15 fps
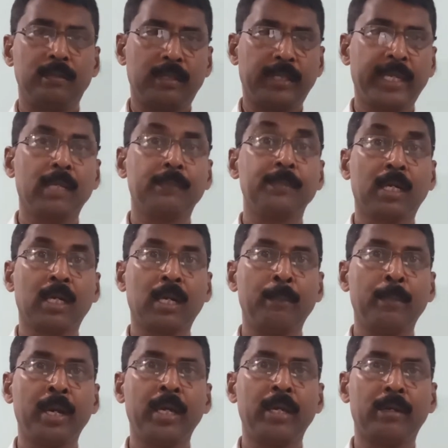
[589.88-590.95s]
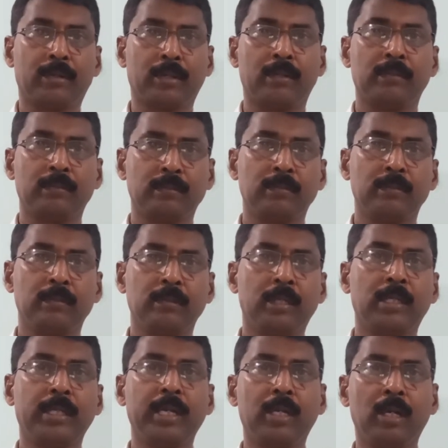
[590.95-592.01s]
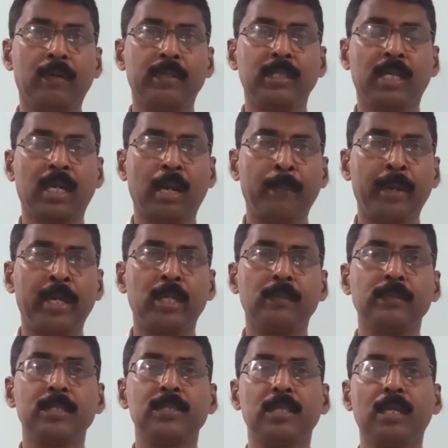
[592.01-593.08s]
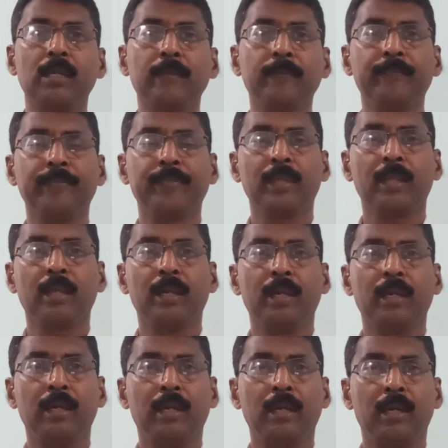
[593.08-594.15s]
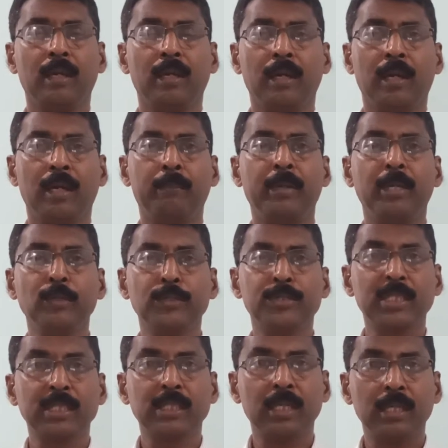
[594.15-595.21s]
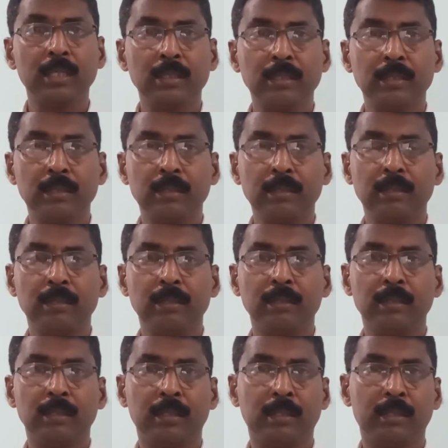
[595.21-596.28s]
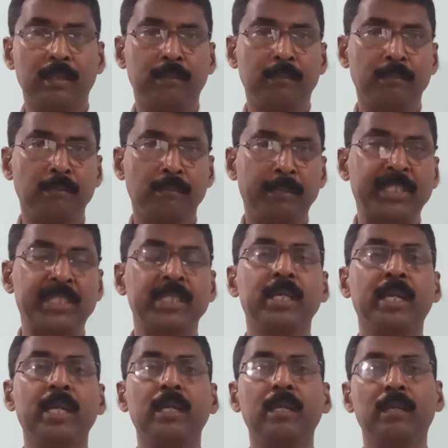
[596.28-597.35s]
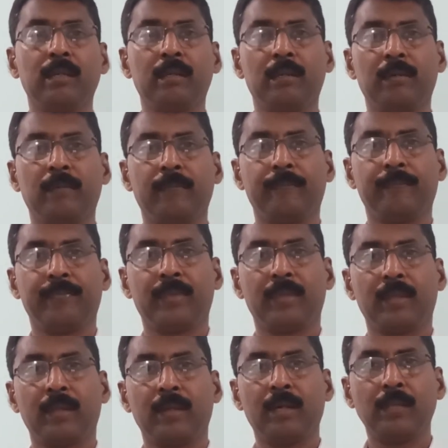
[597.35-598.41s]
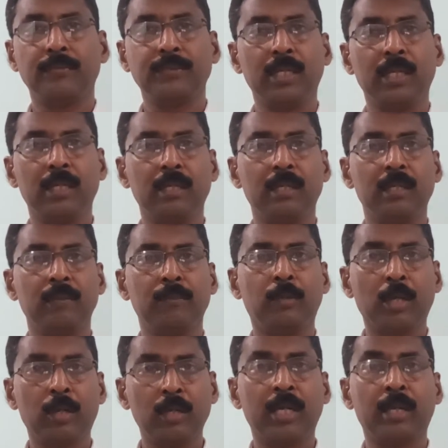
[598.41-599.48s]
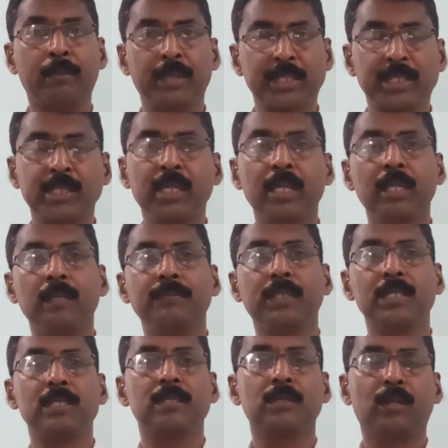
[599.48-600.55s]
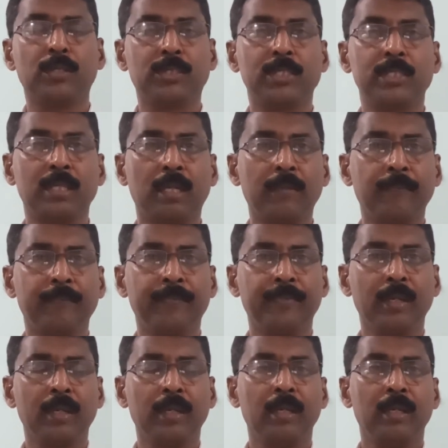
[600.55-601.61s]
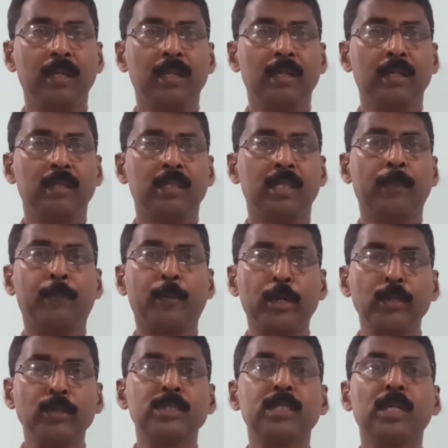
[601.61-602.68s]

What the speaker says: take up the command or take over the command of the cell, and by using the machinery of the molecular machinery of the host cell, they produce